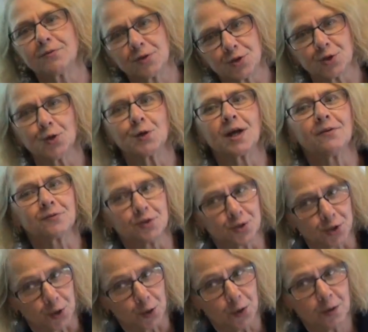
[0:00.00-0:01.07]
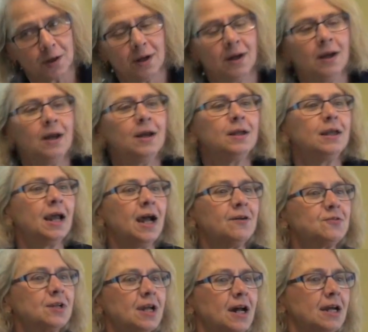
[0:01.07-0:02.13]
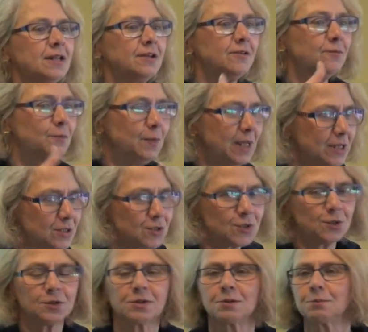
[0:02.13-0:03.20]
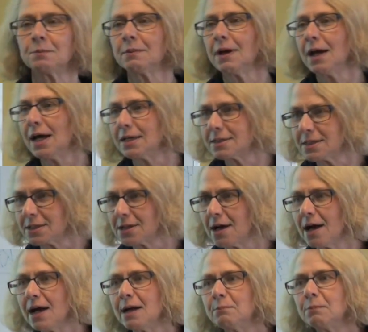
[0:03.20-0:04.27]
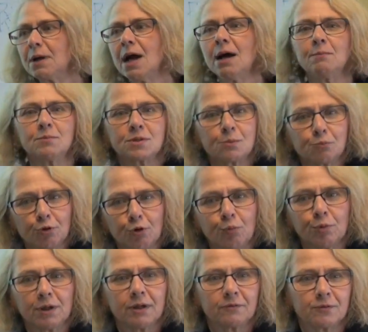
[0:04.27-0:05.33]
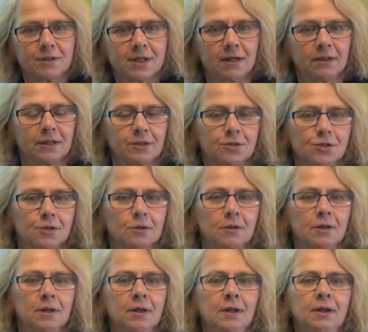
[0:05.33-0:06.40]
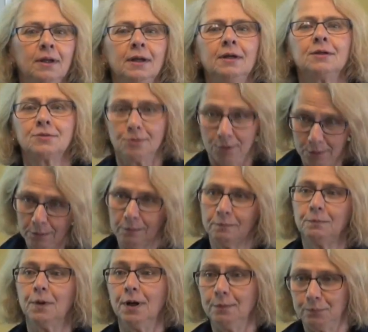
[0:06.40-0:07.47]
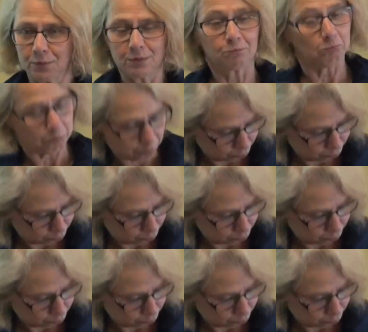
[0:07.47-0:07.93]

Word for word: after joke after joke. You have to kind of insert them as the time comes appropriate for telling the joke. So Bob's,